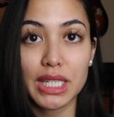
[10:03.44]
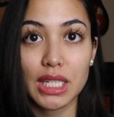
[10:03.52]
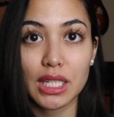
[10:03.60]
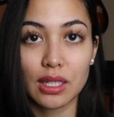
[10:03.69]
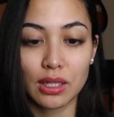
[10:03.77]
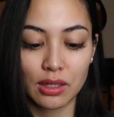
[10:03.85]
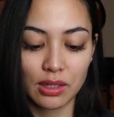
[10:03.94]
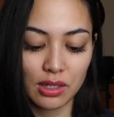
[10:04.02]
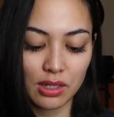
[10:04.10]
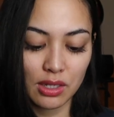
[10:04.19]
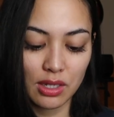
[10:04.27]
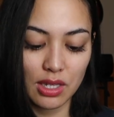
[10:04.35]
me.
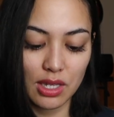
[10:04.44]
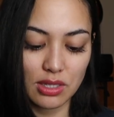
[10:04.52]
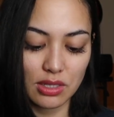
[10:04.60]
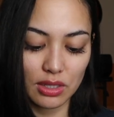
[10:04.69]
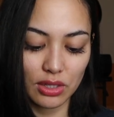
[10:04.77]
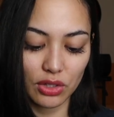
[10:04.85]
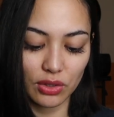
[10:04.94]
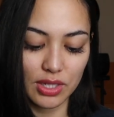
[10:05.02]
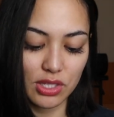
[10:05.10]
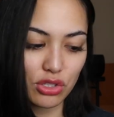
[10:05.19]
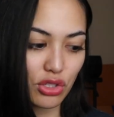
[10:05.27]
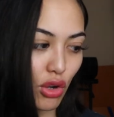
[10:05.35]
It's
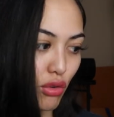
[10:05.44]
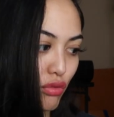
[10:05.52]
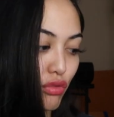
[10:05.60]
literally so